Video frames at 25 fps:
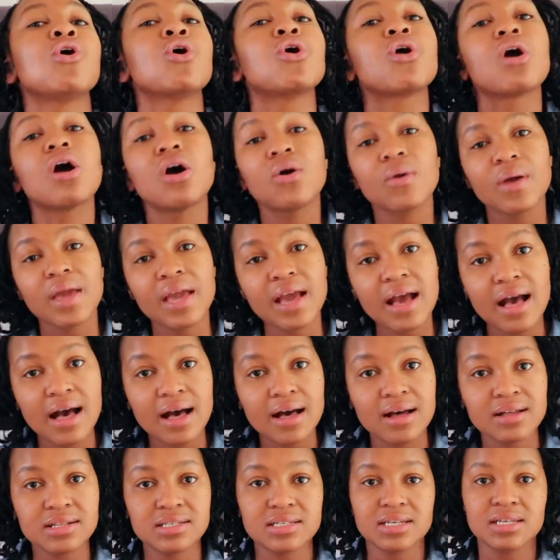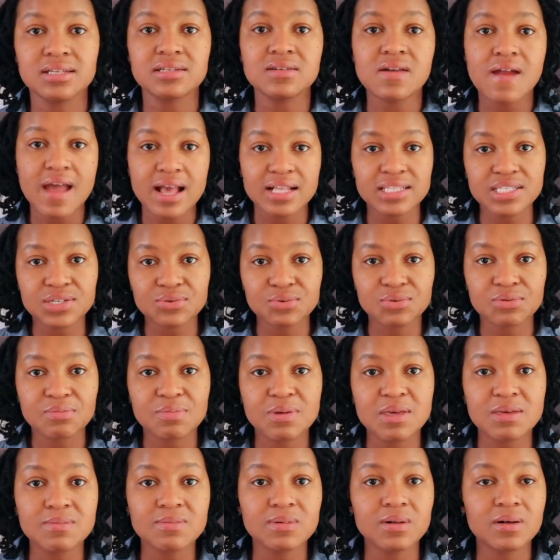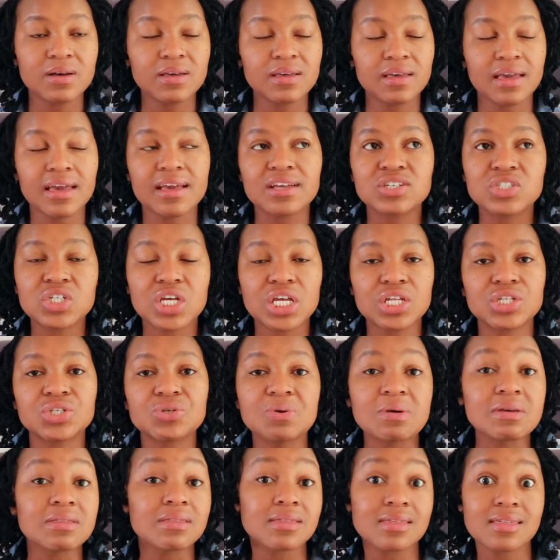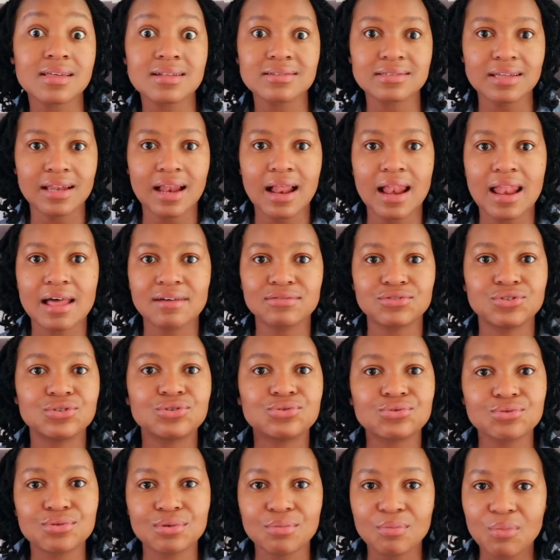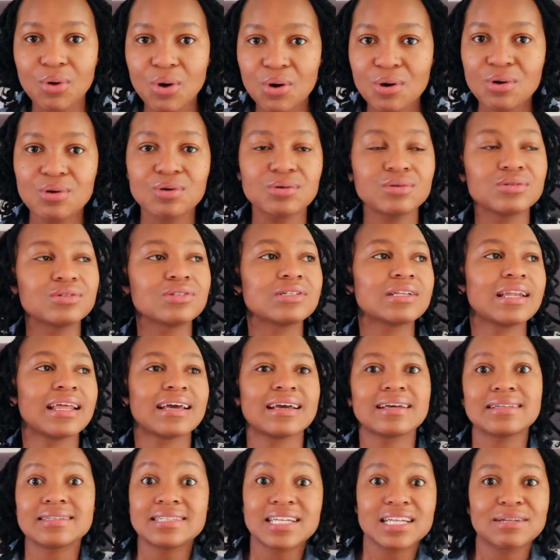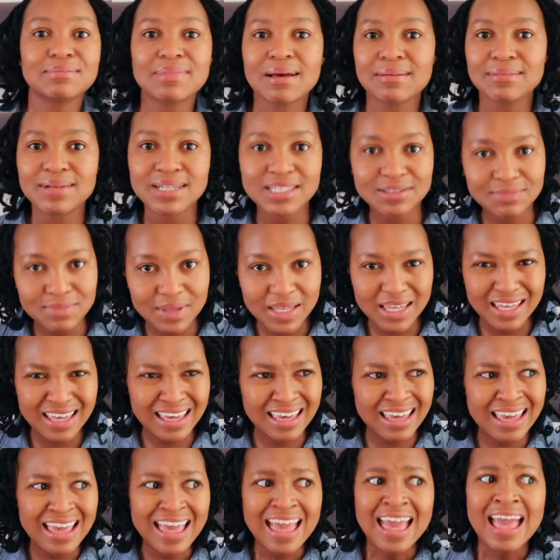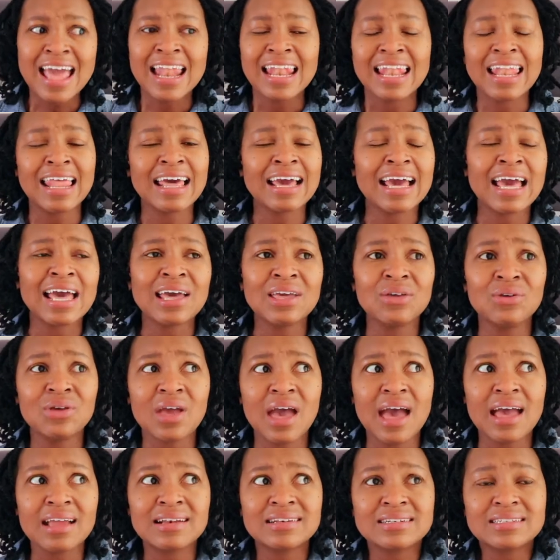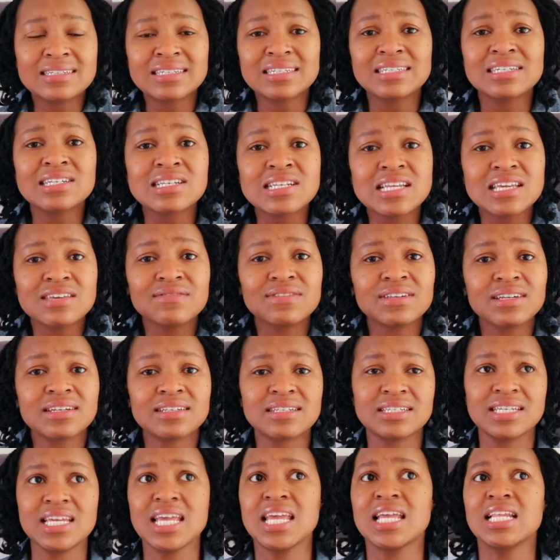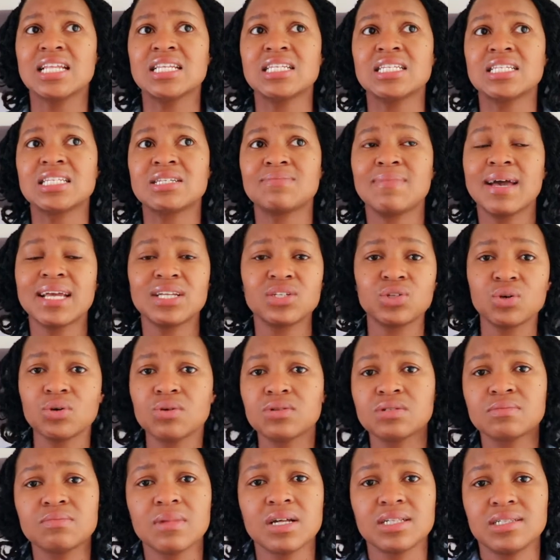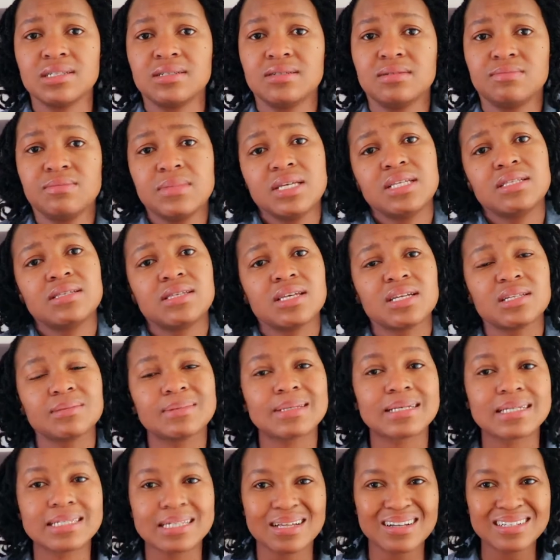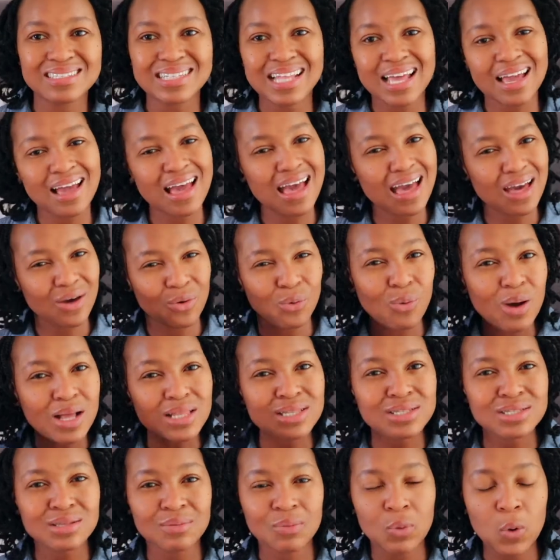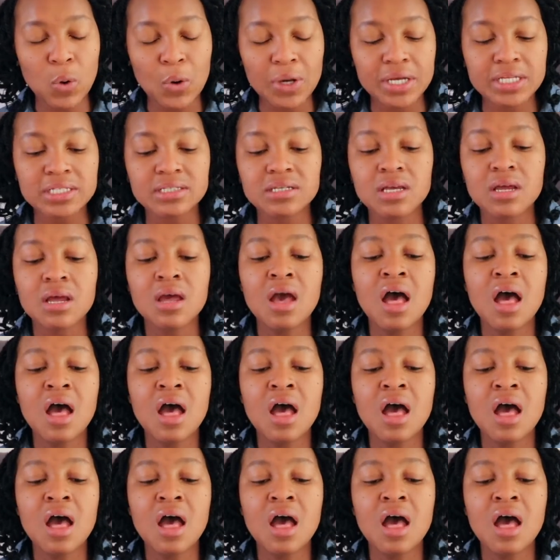going out, interacting with people, engaging and doing the things that I love to do the most. Like I said, public speaking. Like I didn't even attend my Toastmaster meetings because I was like, what's the point?